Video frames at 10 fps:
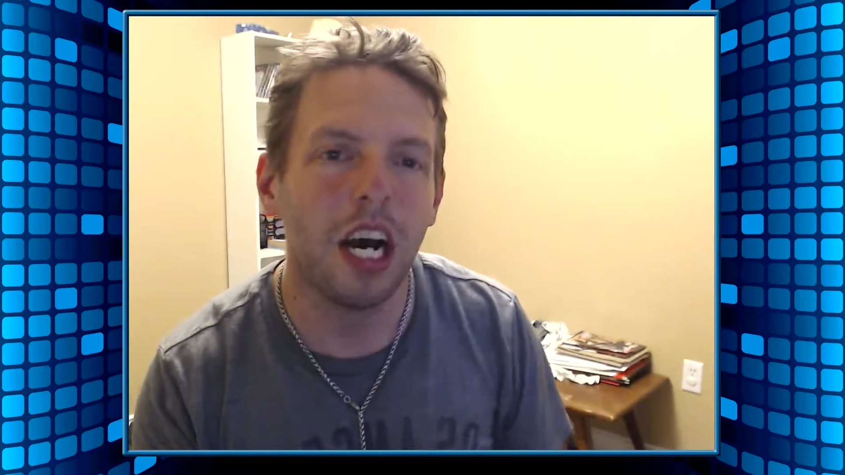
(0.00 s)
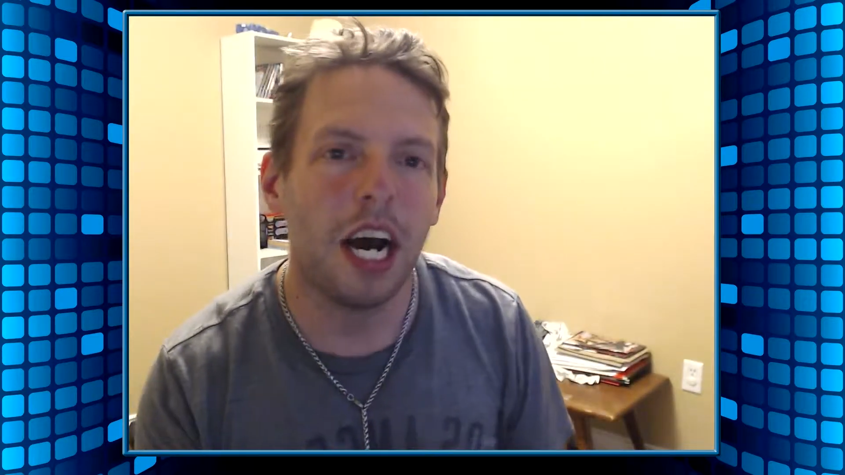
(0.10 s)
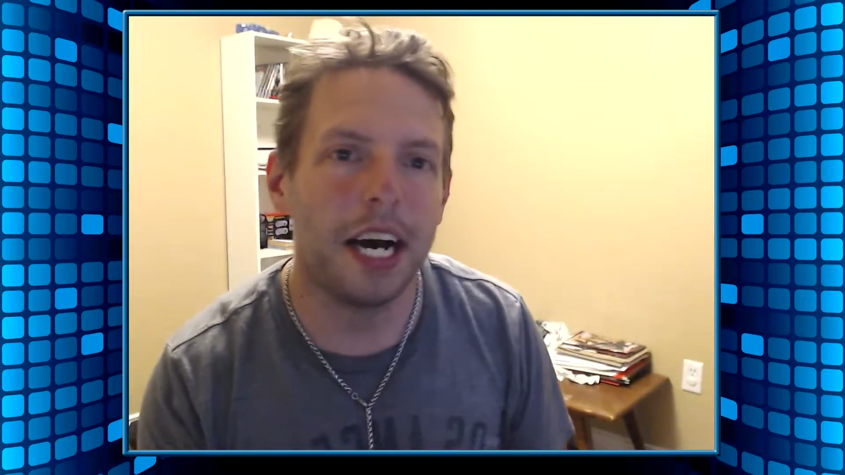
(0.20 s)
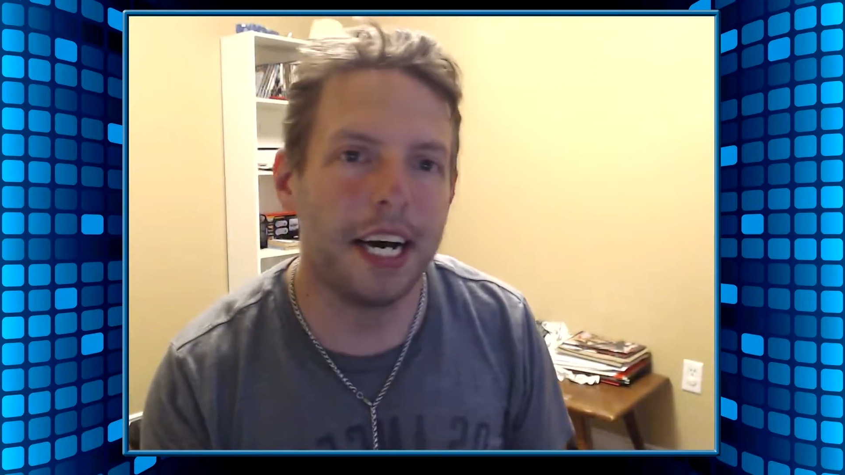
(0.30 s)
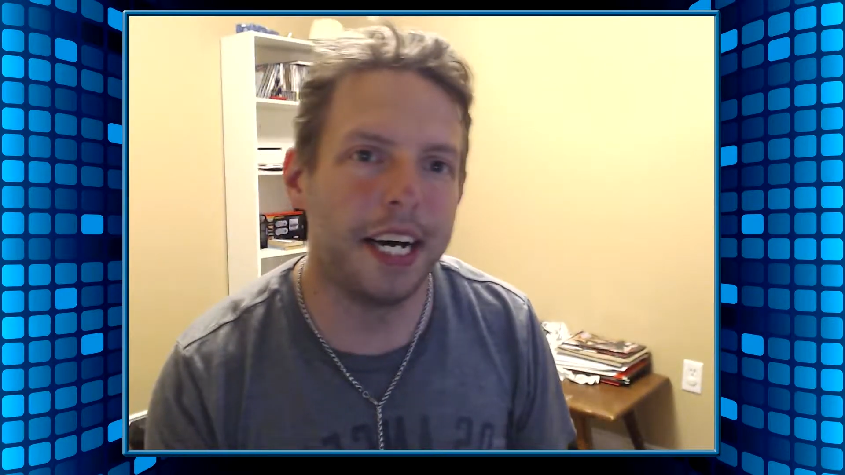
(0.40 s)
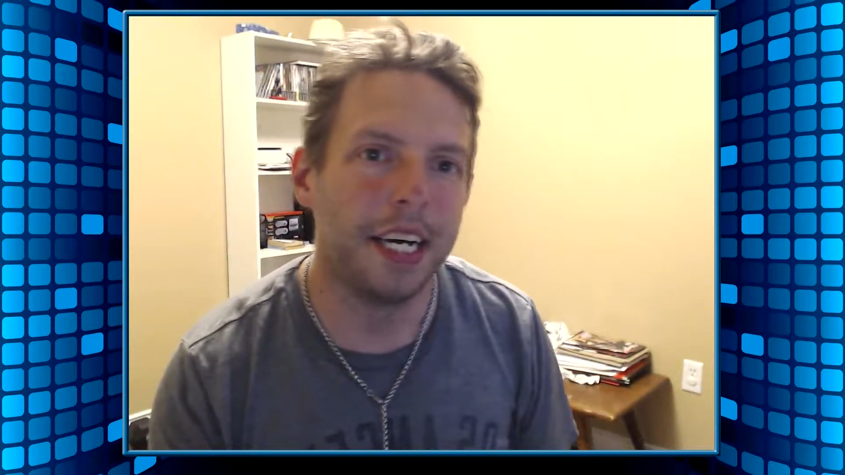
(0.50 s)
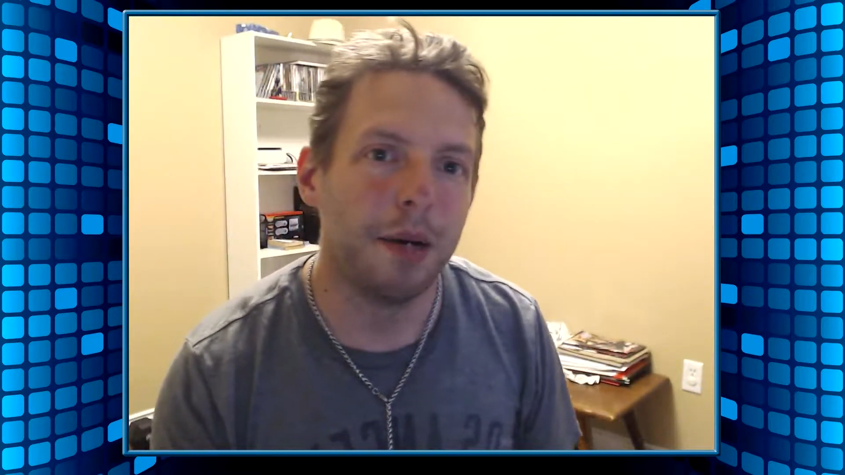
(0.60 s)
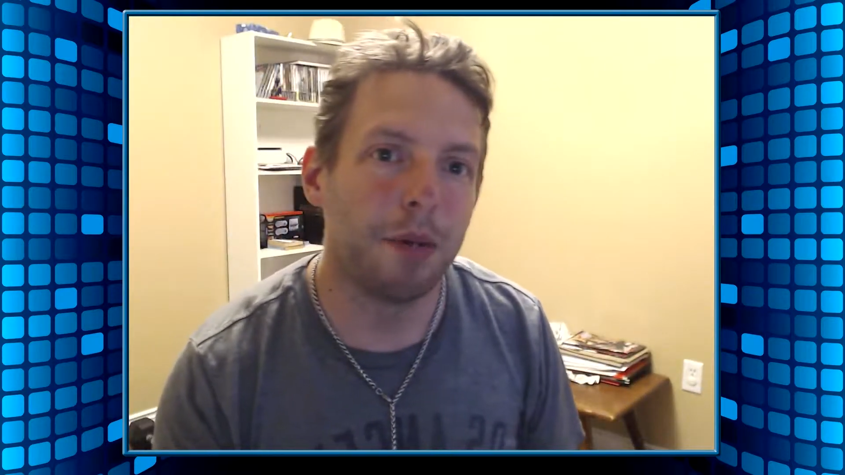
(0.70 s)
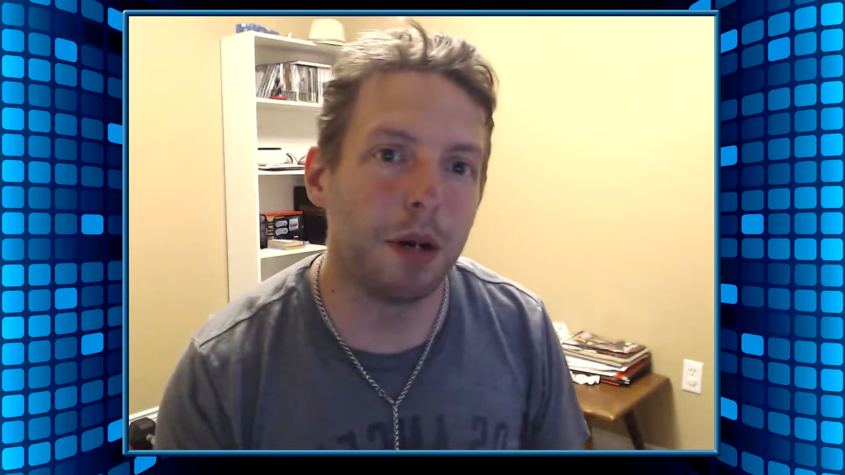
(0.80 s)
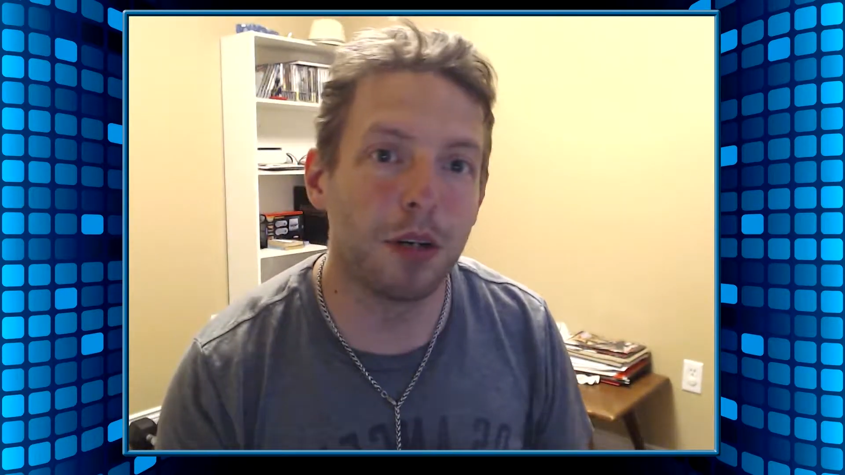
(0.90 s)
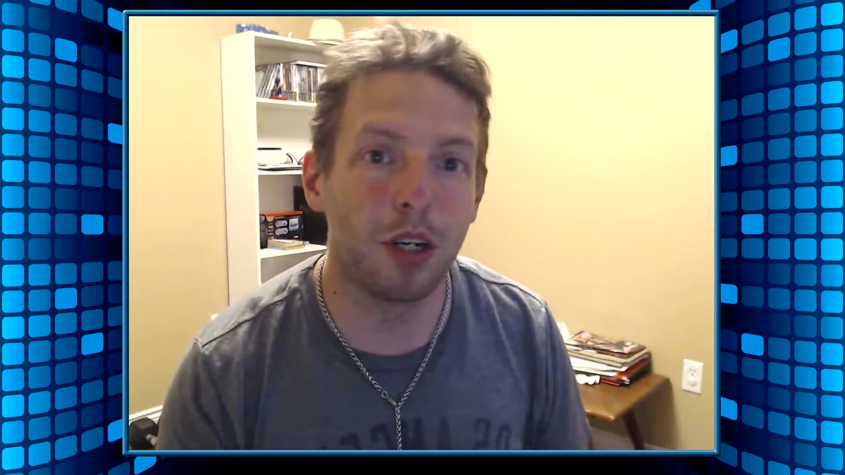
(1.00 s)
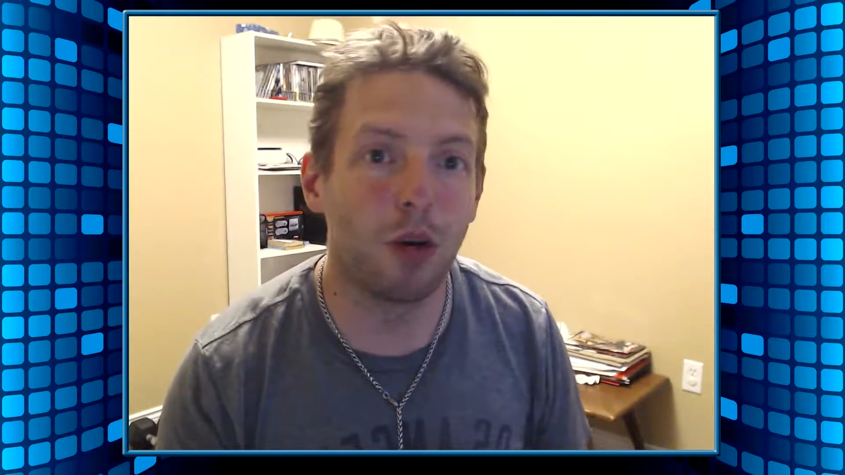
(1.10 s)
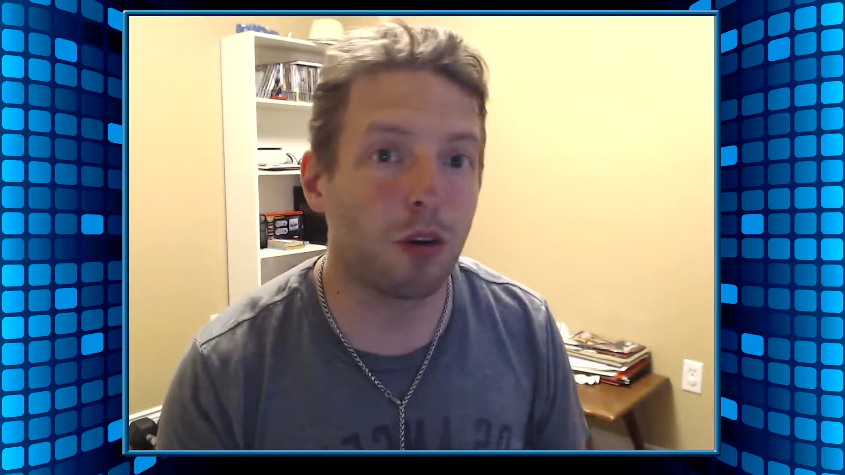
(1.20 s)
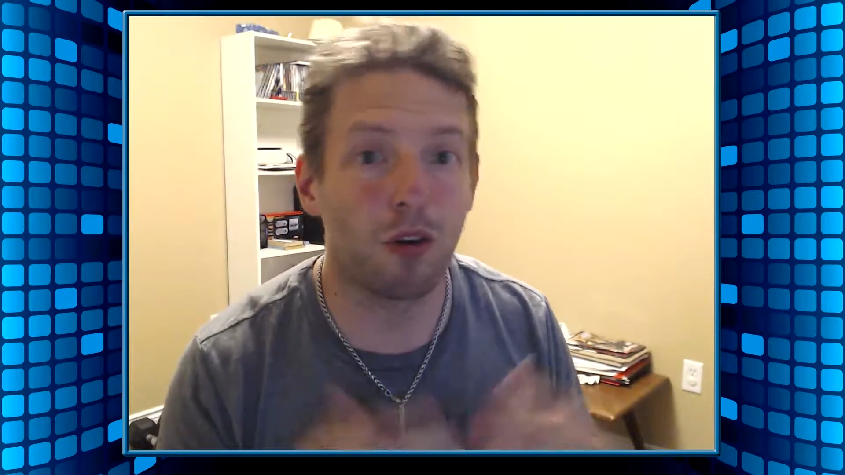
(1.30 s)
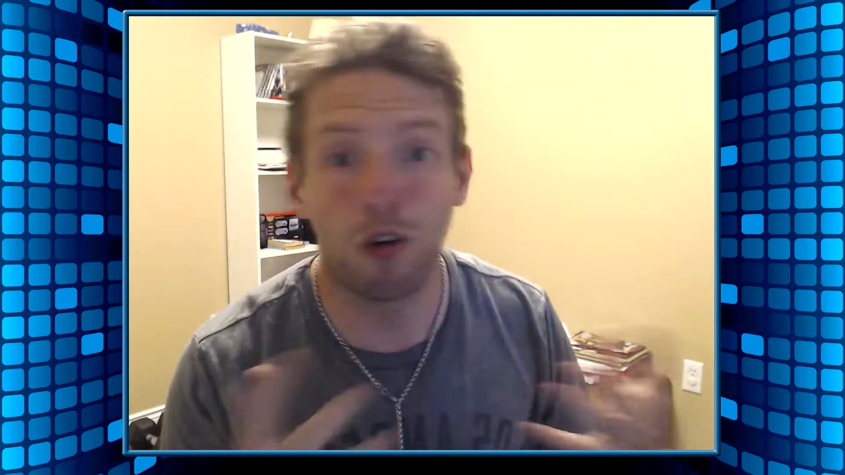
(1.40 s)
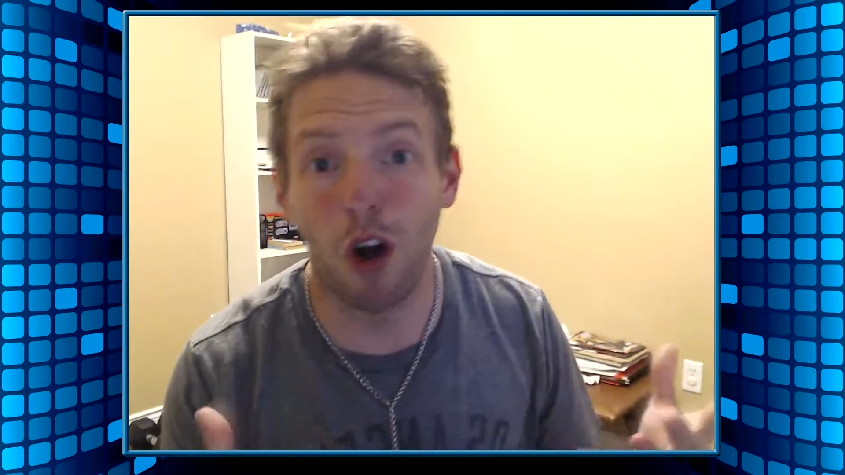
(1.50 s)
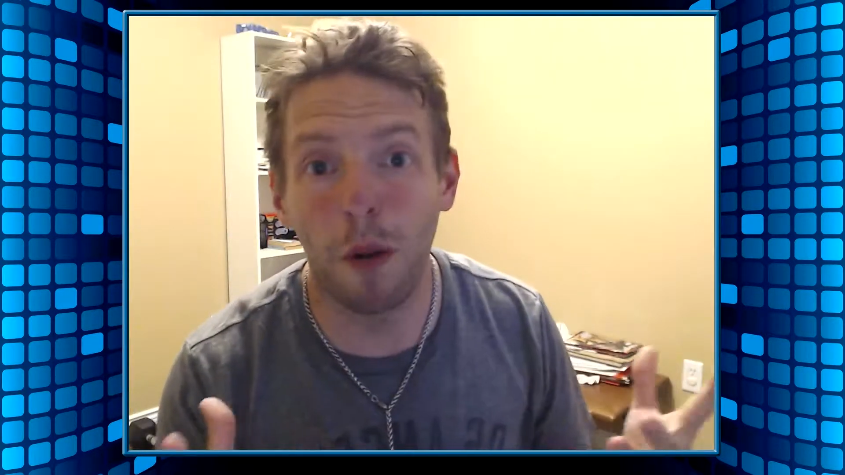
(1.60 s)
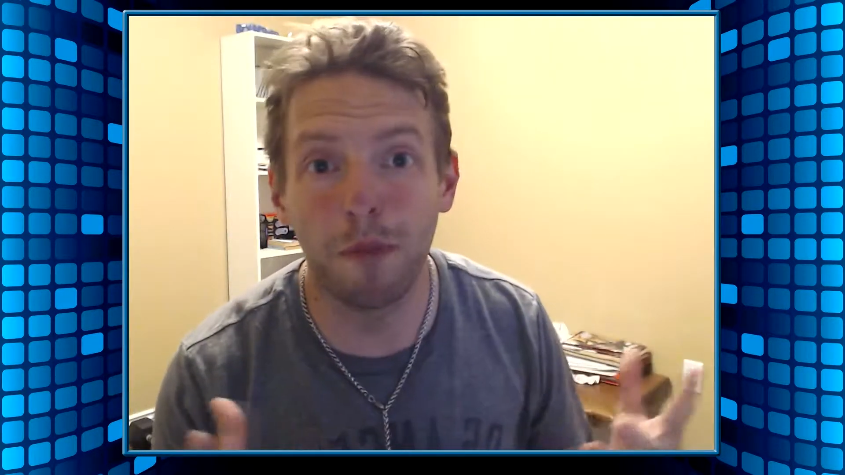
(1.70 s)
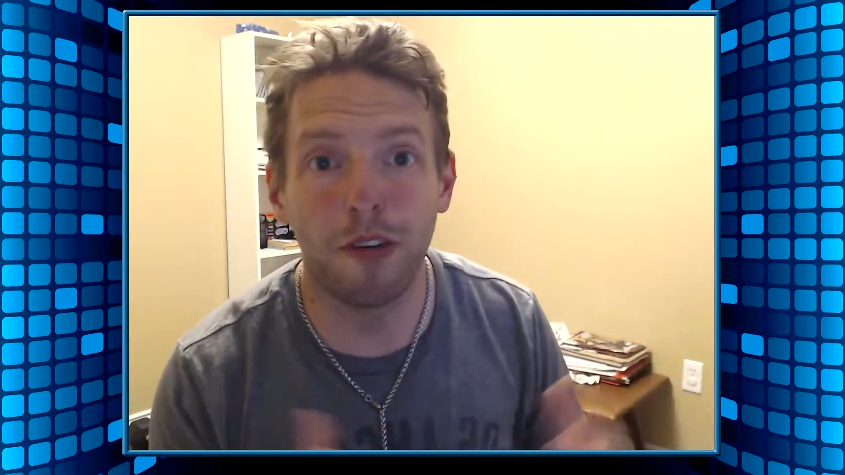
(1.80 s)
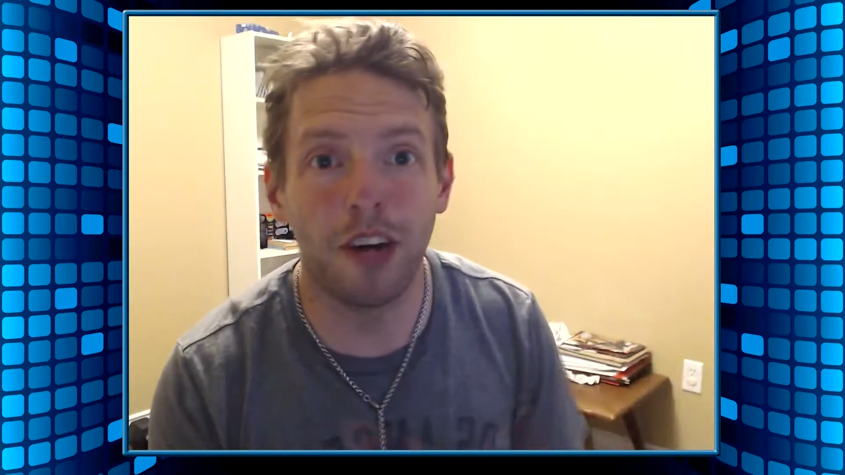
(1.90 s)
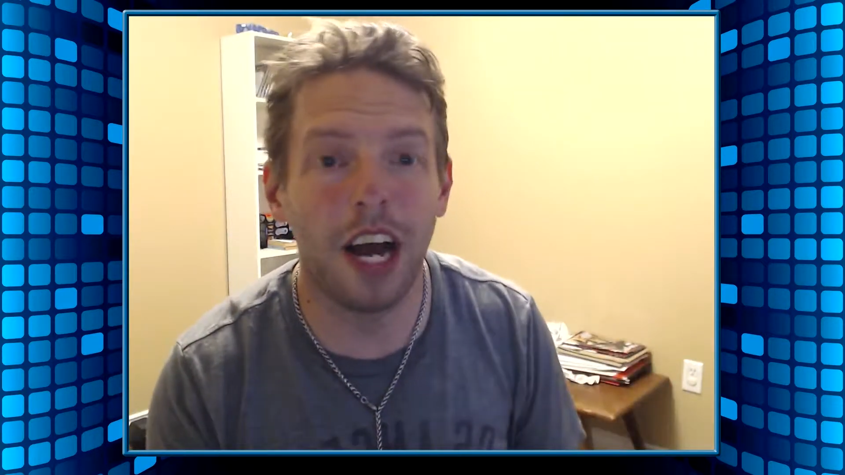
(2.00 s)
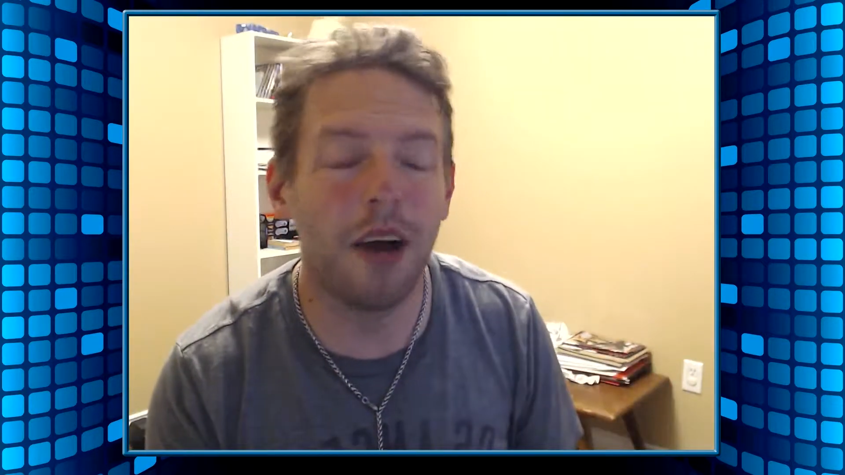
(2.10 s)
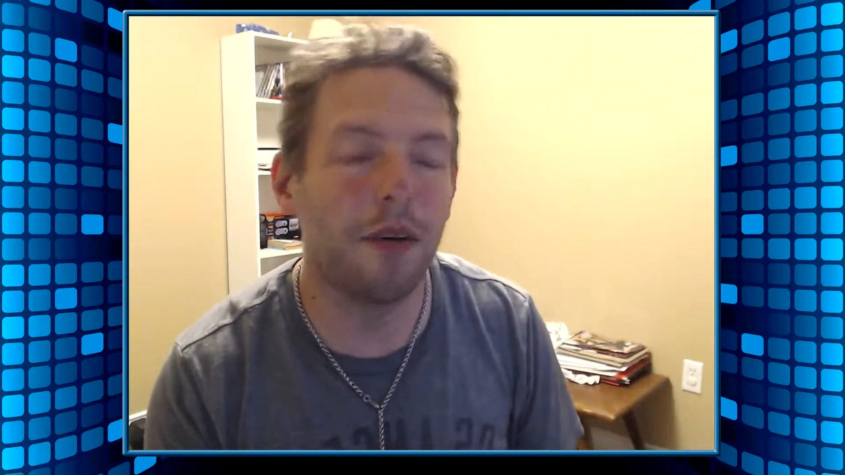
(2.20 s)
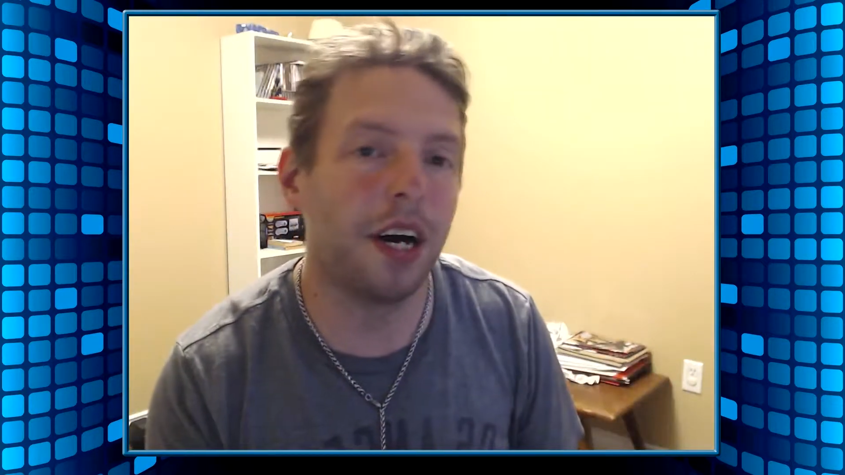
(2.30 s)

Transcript: Uh, but I'm gonna go with Chrome for now.